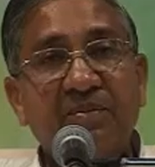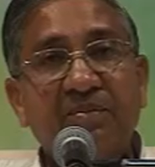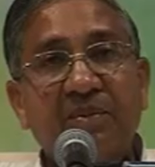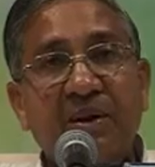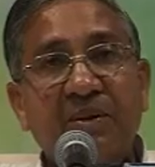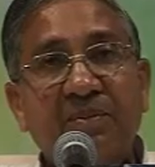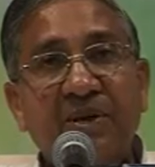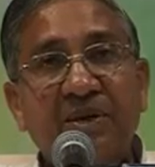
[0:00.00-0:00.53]

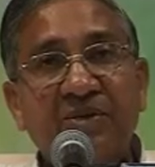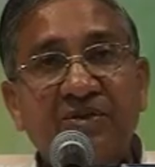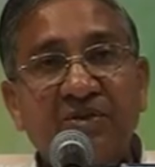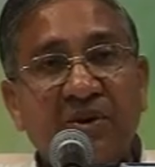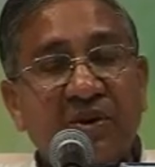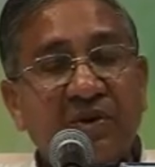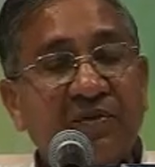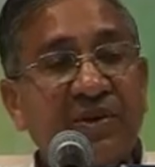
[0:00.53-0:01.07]
Baba is
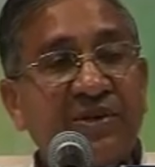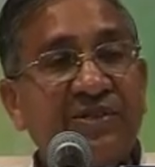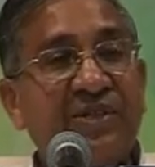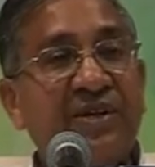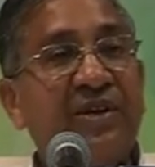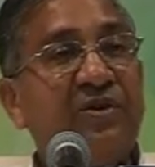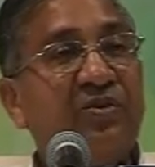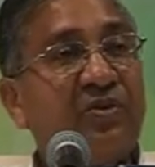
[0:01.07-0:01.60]
always
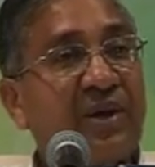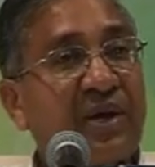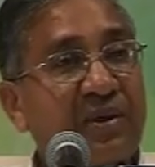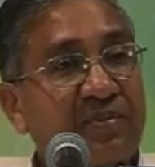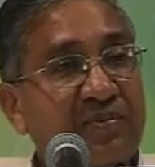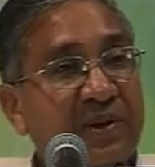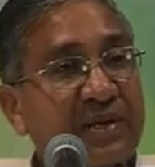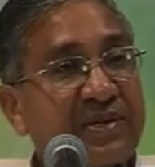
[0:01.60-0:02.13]
there to
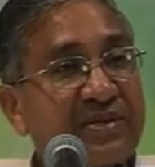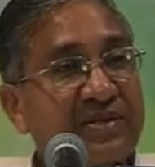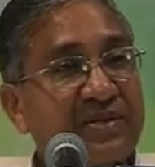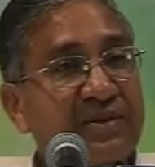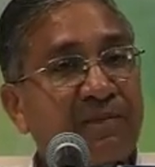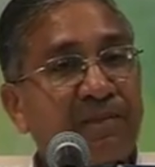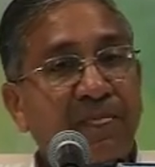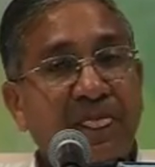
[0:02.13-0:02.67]
help
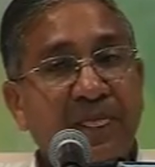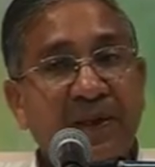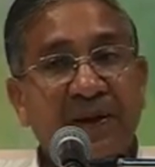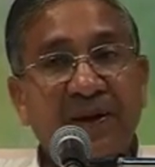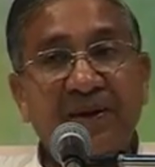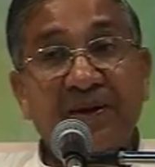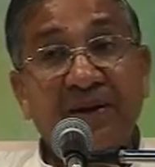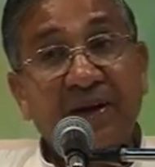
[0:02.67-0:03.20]
us.
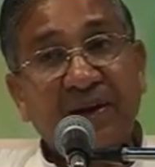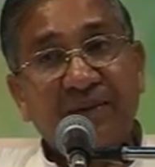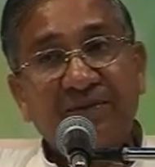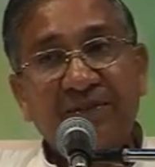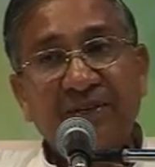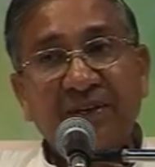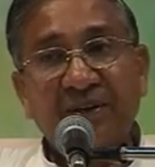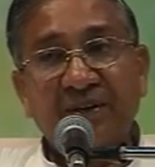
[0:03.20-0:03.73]
And I have
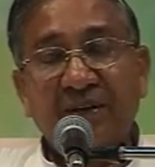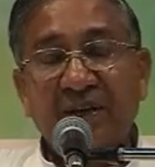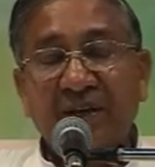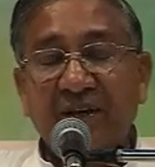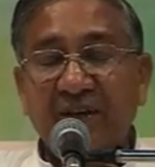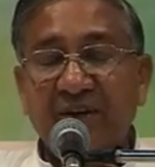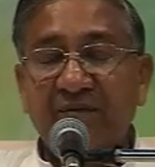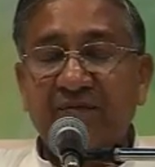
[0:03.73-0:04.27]
seen
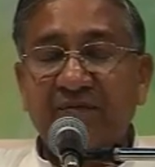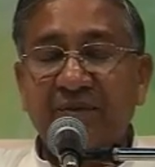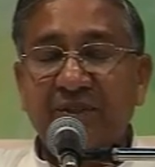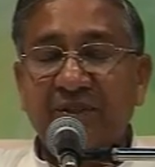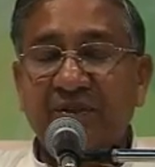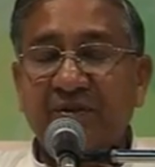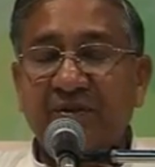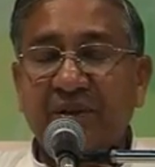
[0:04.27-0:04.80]
if
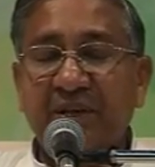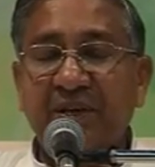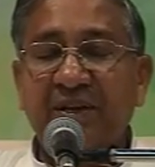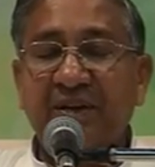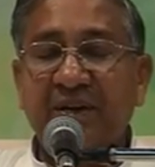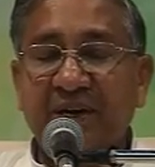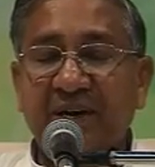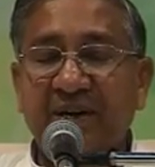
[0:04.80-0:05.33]
with
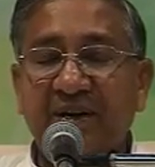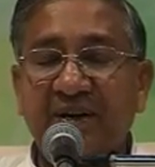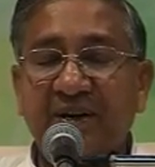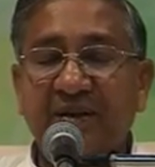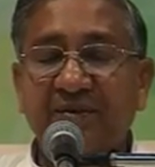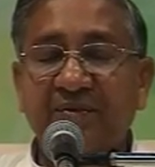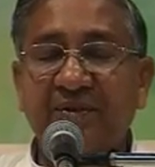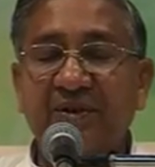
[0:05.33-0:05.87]
clean heart
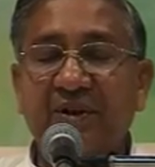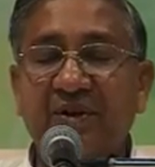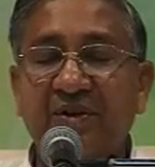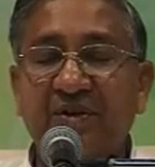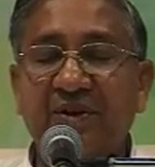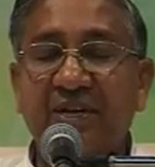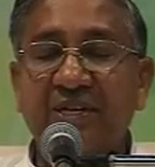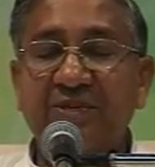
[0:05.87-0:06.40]
and with all
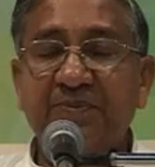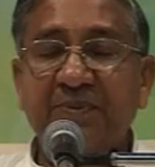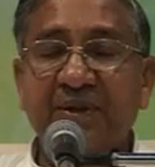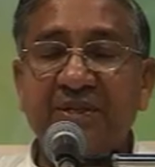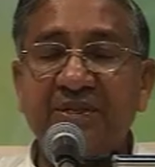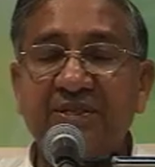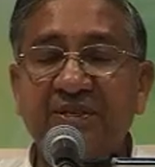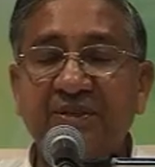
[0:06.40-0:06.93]

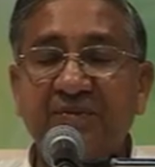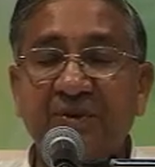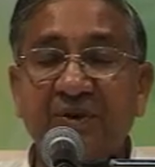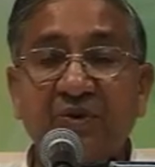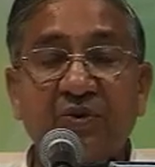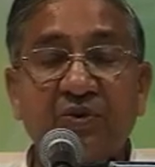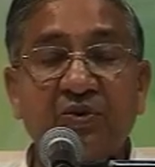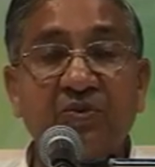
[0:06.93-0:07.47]
transparency we
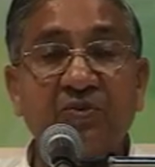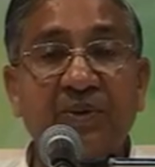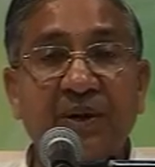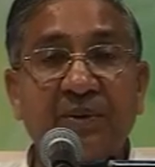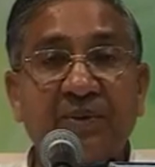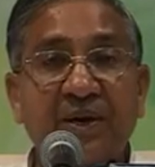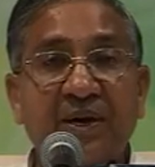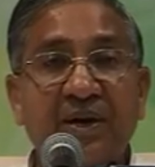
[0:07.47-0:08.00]
go to
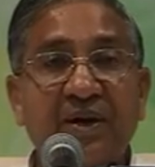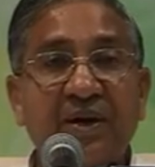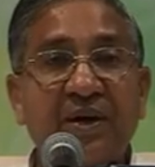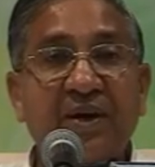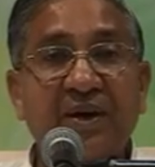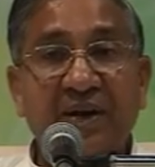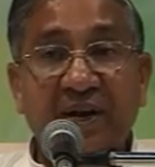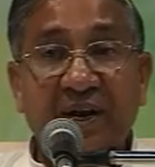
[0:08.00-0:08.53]
Baba
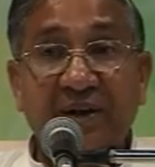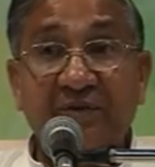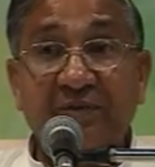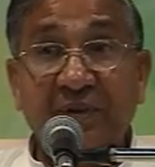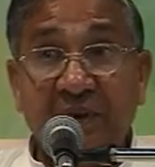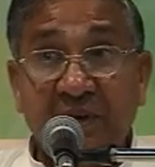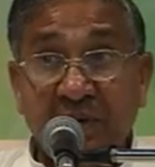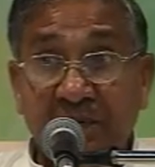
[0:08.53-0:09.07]
and
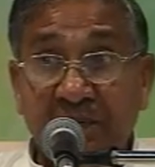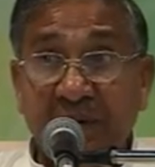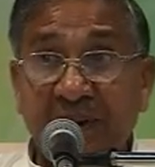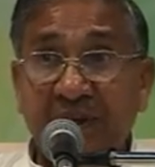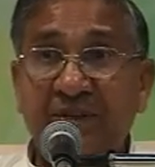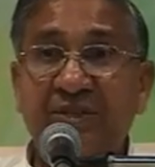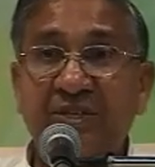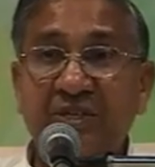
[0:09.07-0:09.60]
we
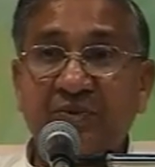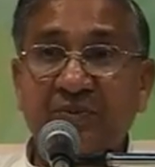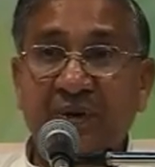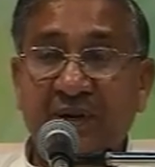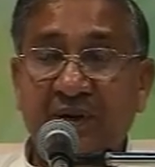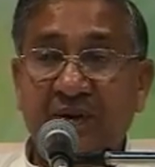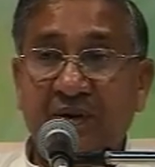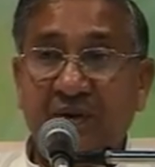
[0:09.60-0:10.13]
repeat this
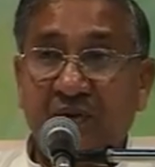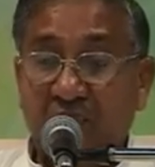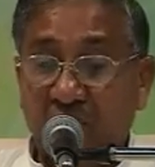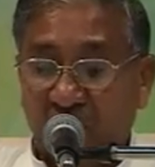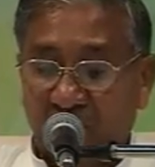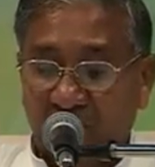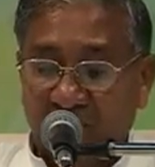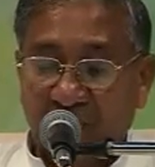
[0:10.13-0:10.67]
one,
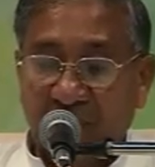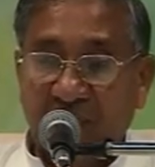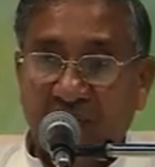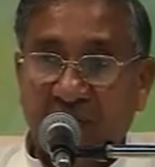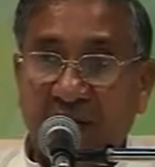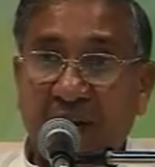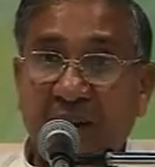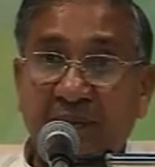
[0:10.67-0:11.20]
oh,
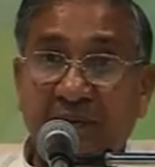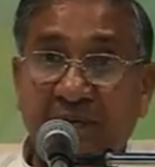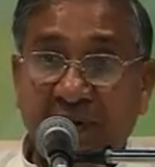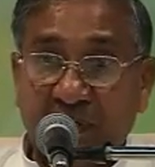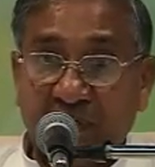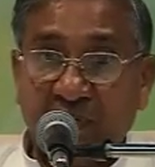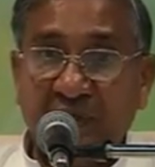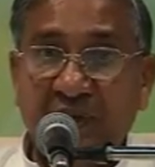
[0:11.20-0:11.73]
I am a
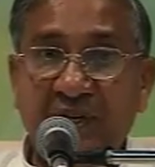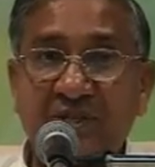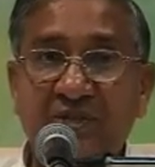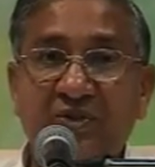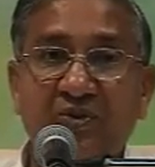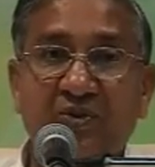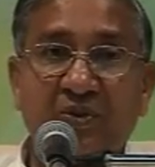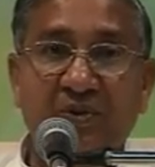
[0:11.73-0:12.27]
victorious
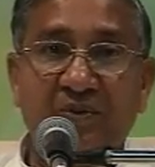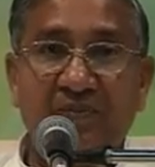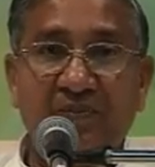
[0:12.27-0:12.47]
soul.